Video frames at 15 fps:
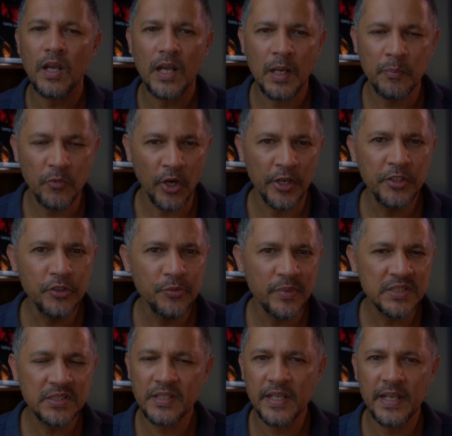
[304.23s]
I'm going to
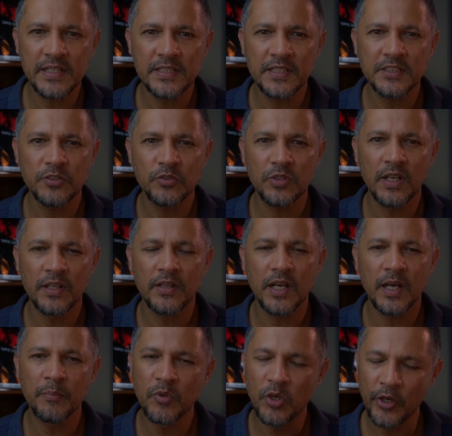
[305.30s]
miss the
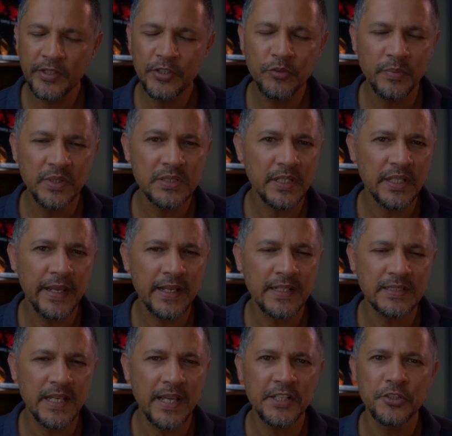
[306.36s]
I'm going to miss the
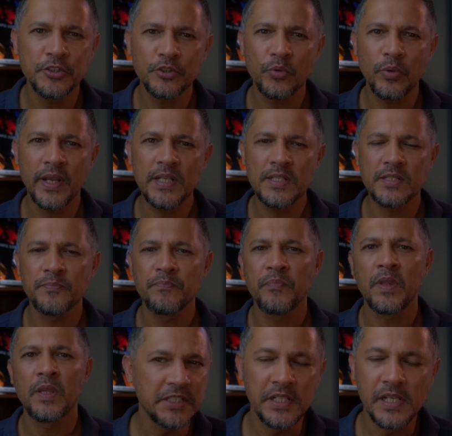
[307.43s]
XH2s.
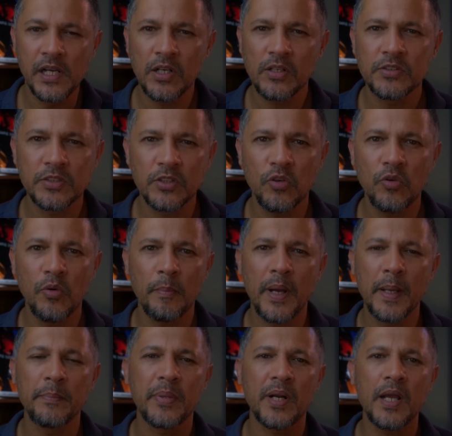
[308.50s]
Next year or so,
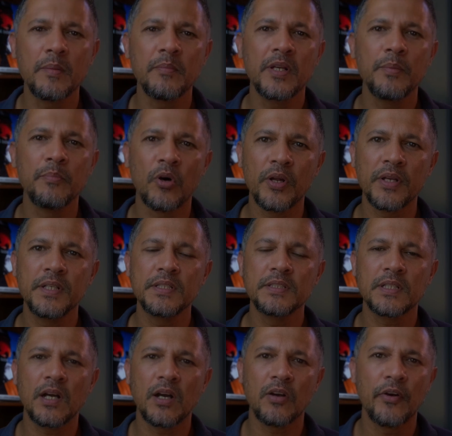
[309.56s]
my primary
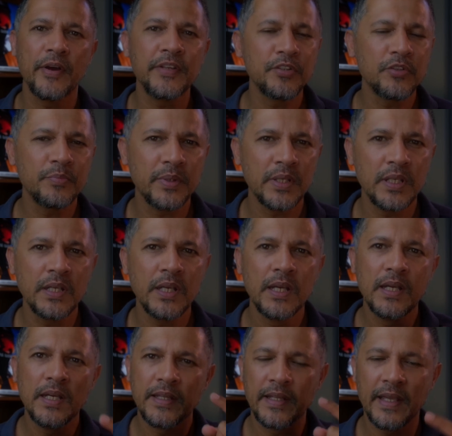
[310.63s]
bodies are going to be
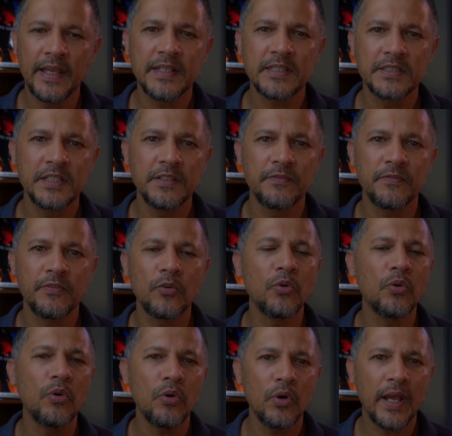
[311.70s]
the
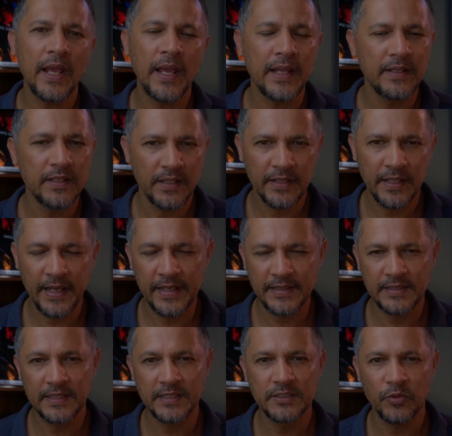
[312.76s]
XT4 and the
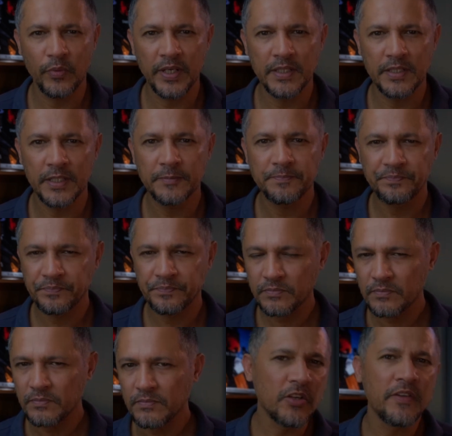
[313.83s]
XS20.
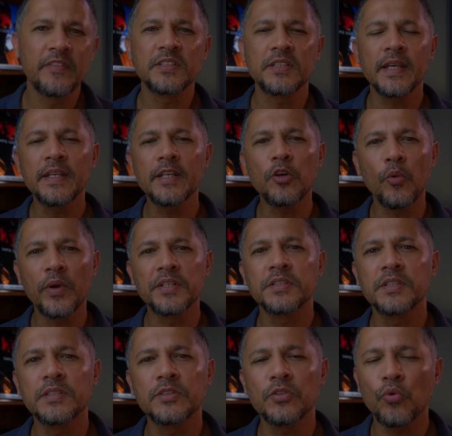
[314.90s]
So if there's any
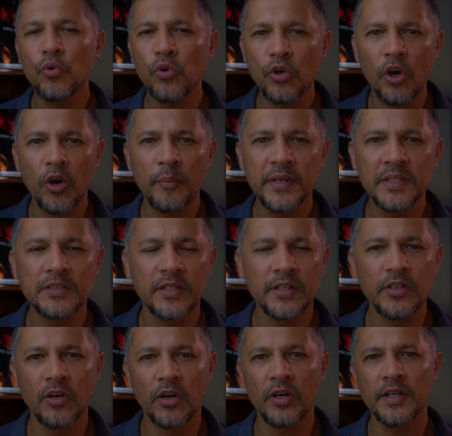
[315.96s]
questions or comments
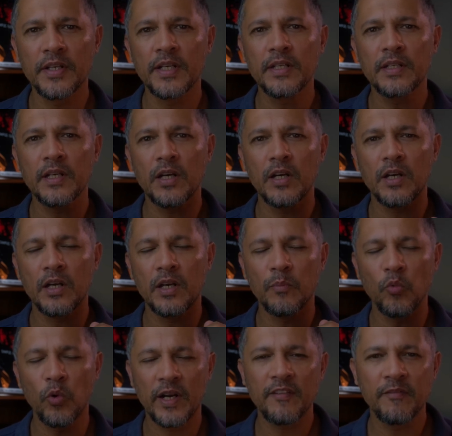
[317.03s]
regarding
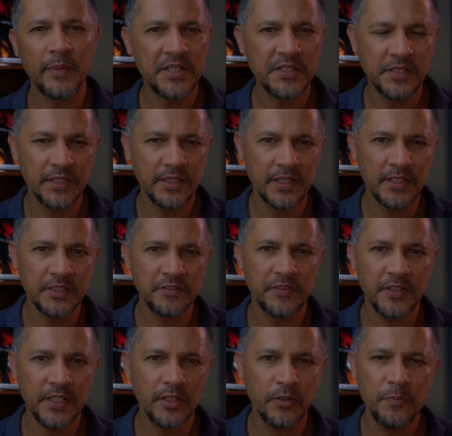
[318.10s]
what I've mentioned in this
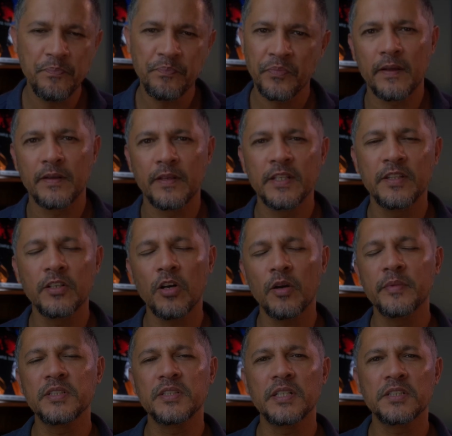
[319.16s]
video, hit the
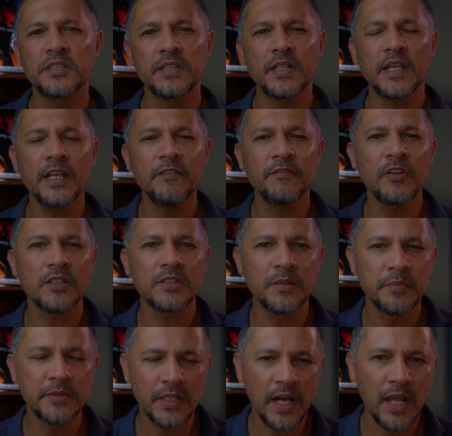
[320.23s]
comment section. If not
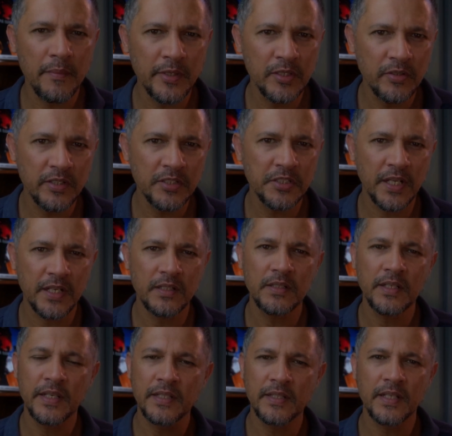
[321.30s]
subscribing to the channel,
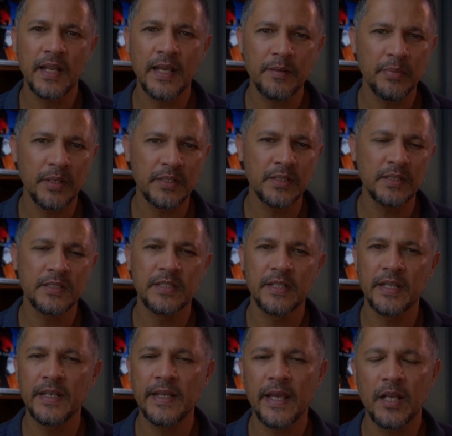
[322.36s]
hit the like button. It
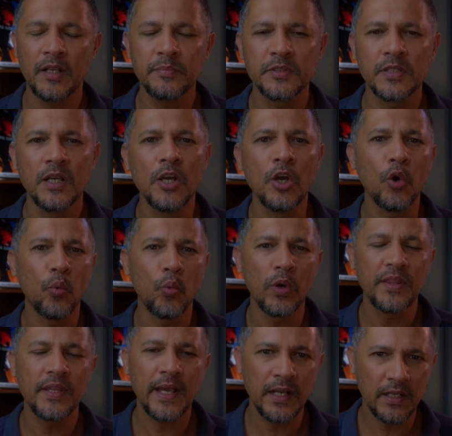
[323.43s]
really helps
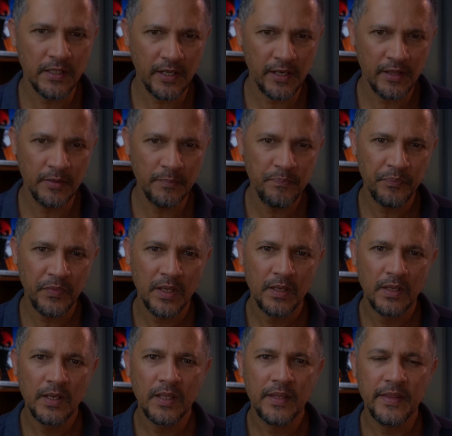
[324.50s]
with the algorithm.
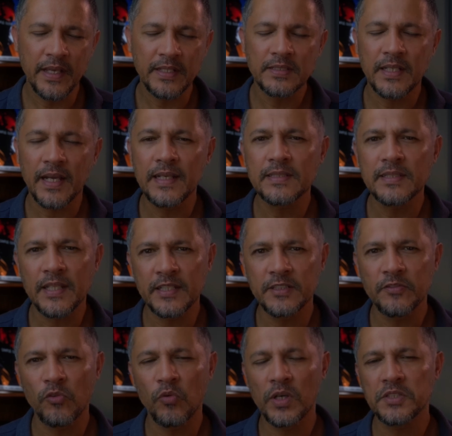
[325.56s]
Thanks guys,
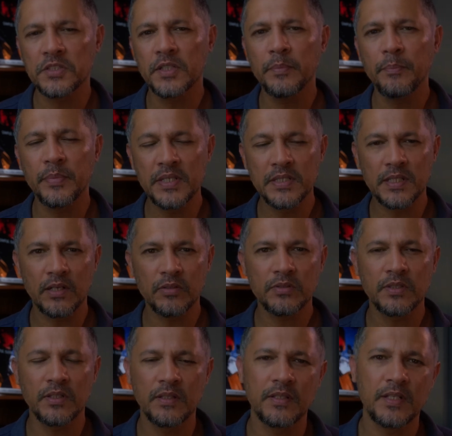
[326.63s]
thanks for watching. Peace
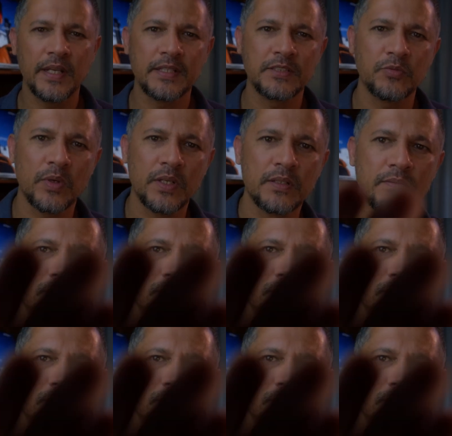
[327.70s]
out till the next one.